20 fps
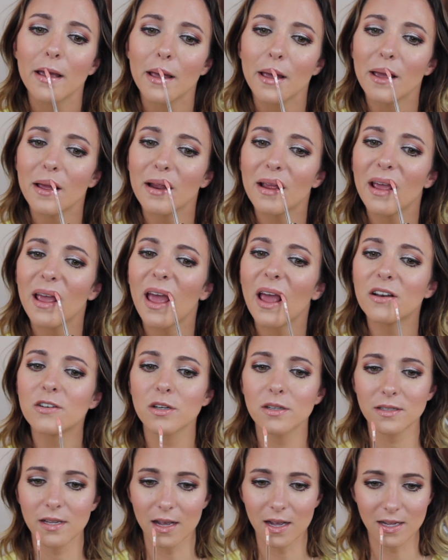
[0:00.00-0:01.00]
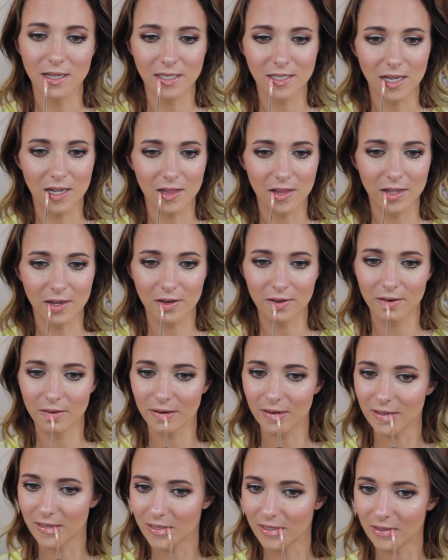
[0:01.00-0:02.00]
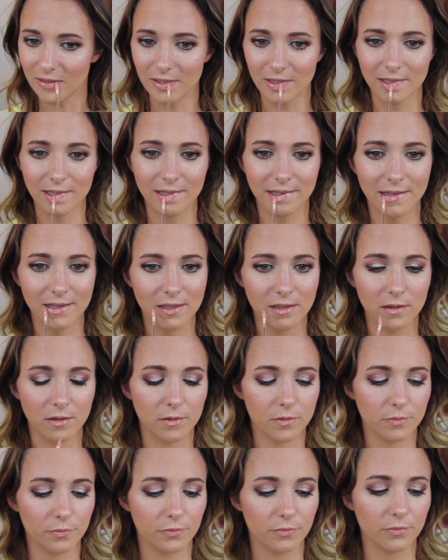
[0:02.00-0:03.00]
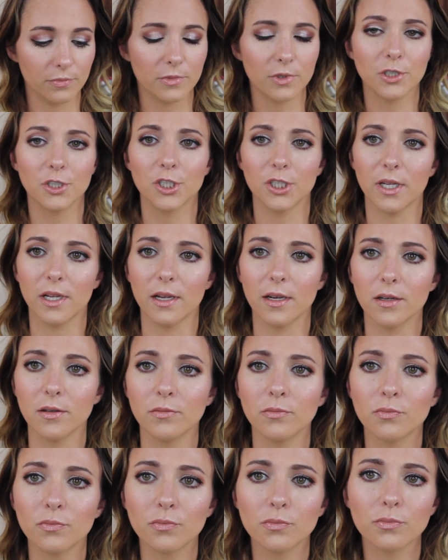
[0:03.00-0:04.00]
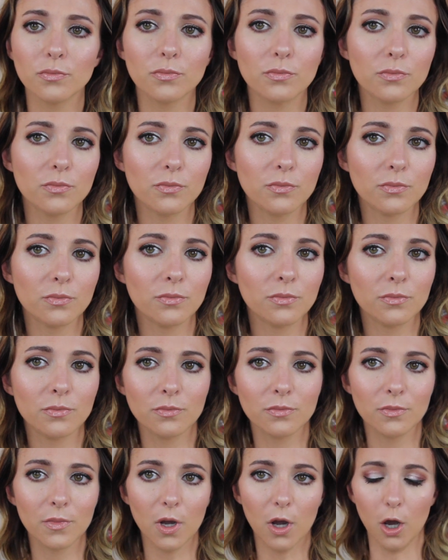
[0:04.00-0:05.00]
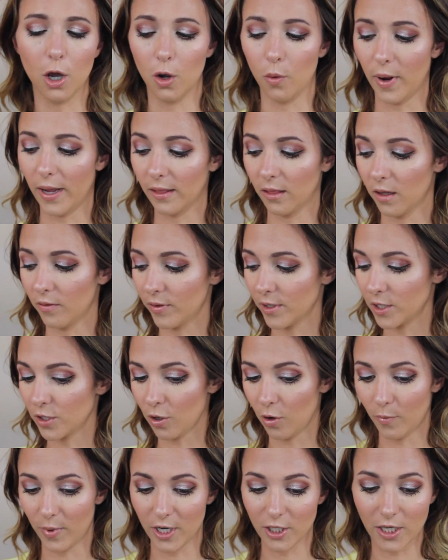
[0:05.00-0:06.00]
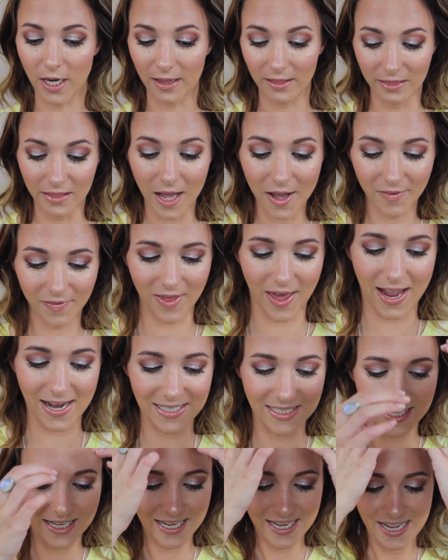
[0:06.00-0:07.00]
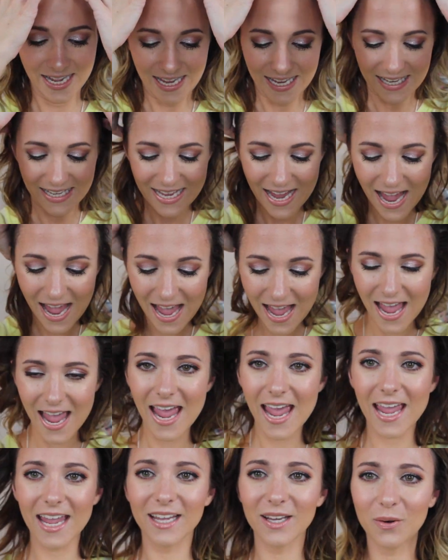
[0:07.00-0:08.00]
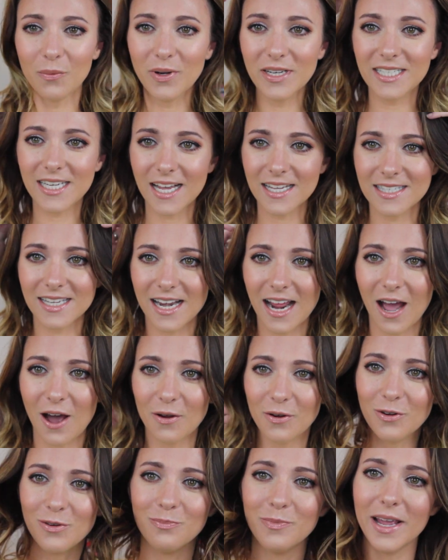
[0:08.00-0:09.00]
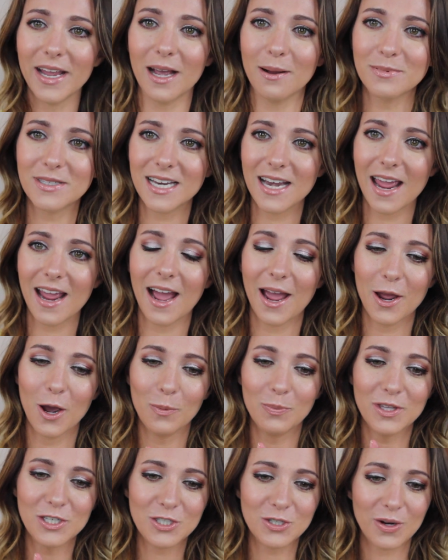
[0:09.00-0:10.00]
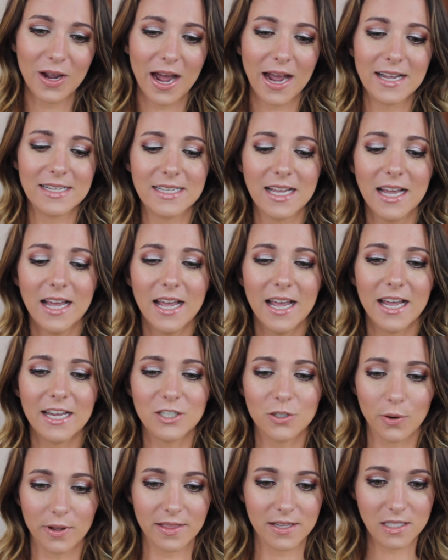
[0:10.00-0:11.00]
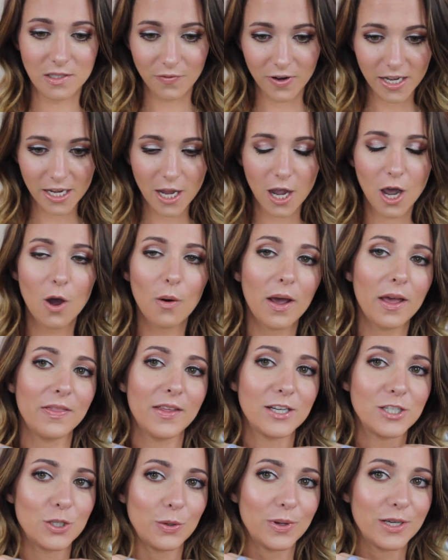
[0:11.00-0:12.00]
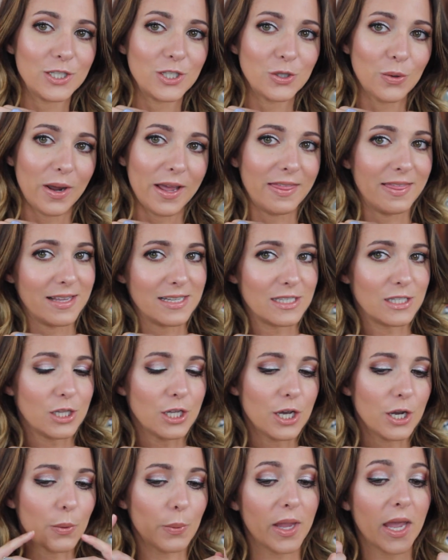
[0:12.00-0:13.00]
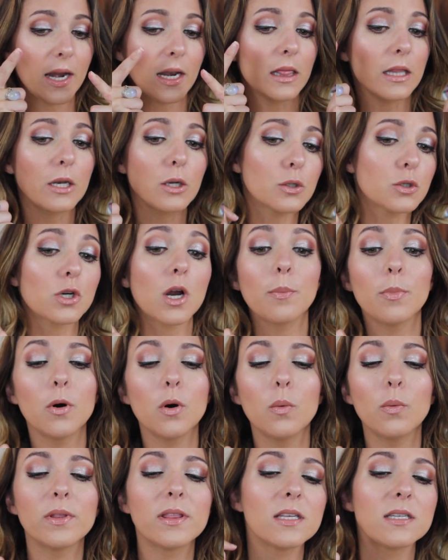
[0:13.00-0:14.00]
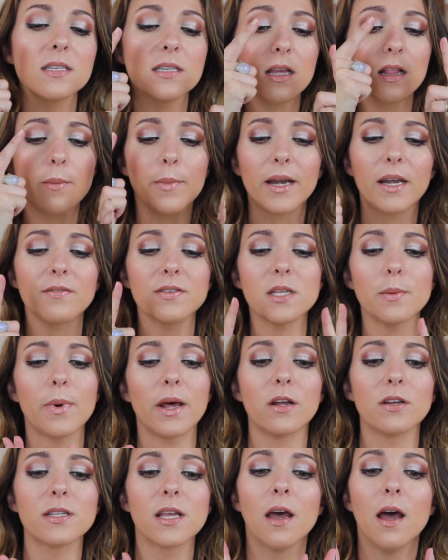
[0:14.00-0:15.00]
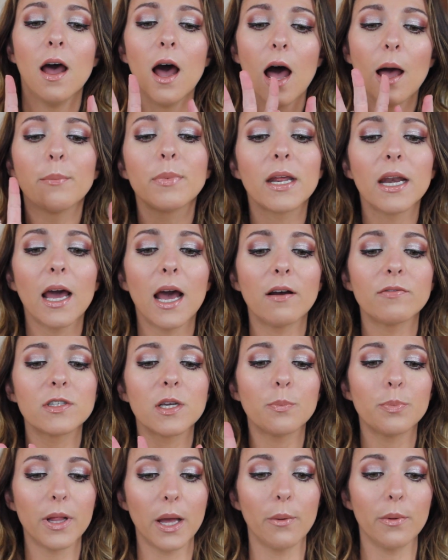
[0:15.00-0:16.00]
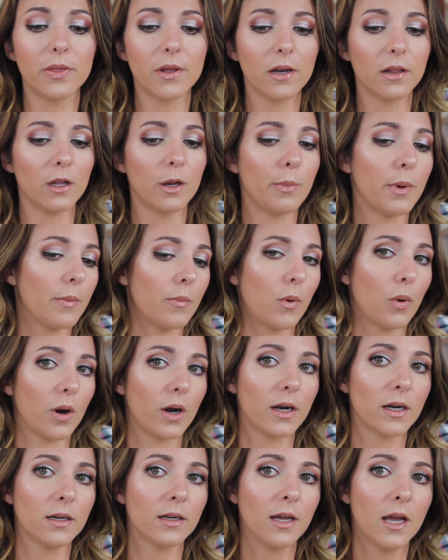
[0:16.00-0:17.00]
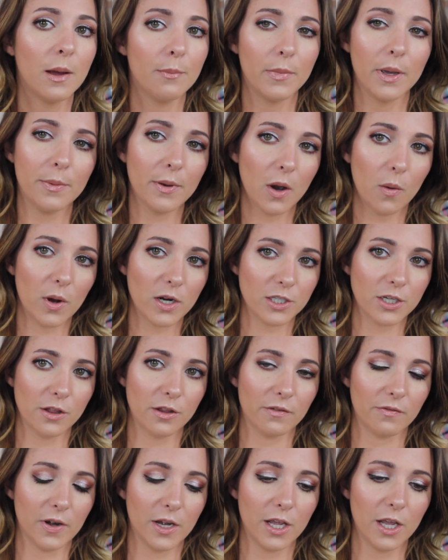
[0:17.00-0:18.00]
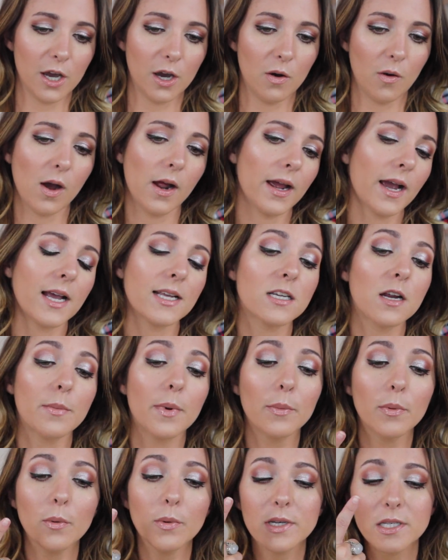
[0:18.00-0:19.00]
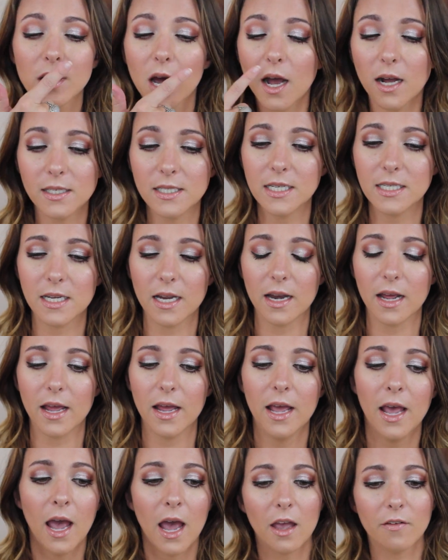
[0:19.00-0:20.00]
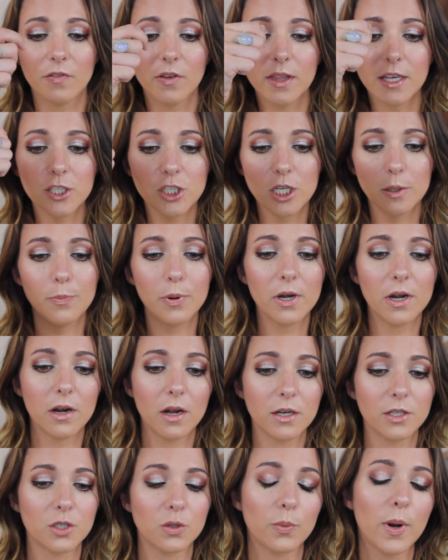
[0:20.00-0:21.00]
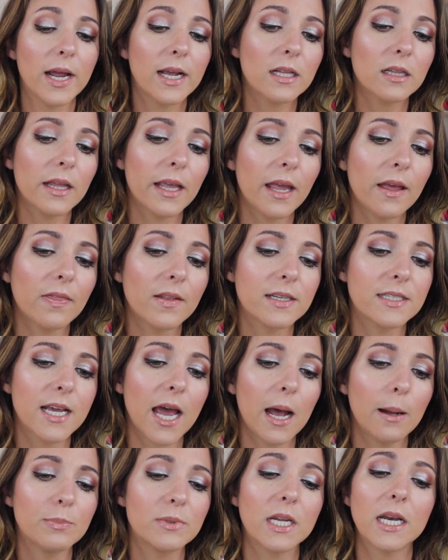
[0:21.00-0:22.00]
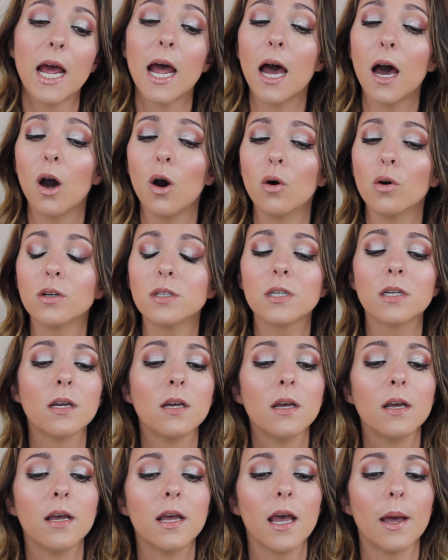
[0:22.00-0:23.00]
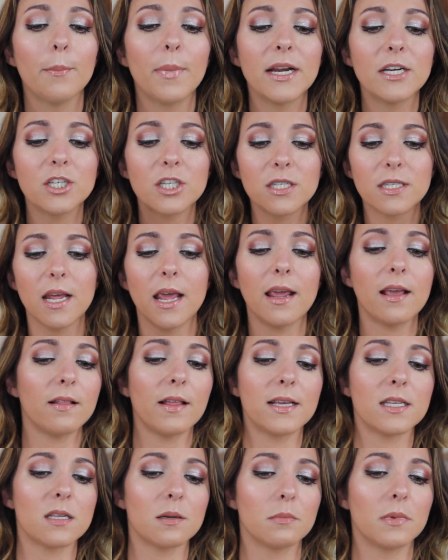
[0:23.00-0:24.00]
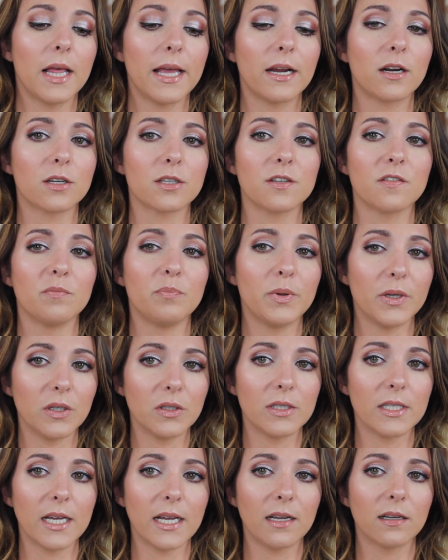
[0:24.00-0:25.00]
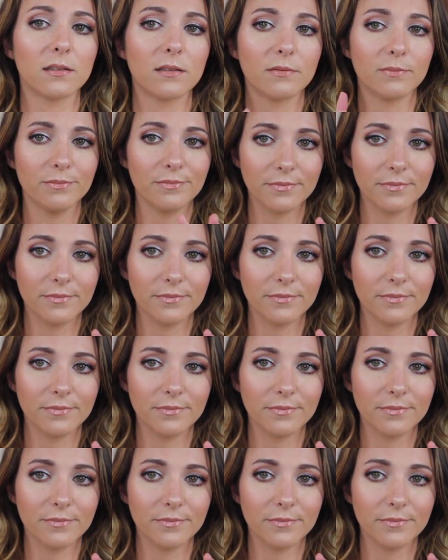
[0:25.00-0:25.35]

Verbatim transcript: it, it just has that like crystal sheen. Oh, I love it so much. I love that. Yay! We tested out new makeup today. I hope that you guys enjoyed this video and that you enjoyed this look. We had a little trouble with the Stila Magnificent Metals. I'm going to have to play with it a little bit more. Maybe I'll watch another video. Because I remember when Tati did it, I feel like she put it on directly and then tapped it out. It might just take like some layers of building.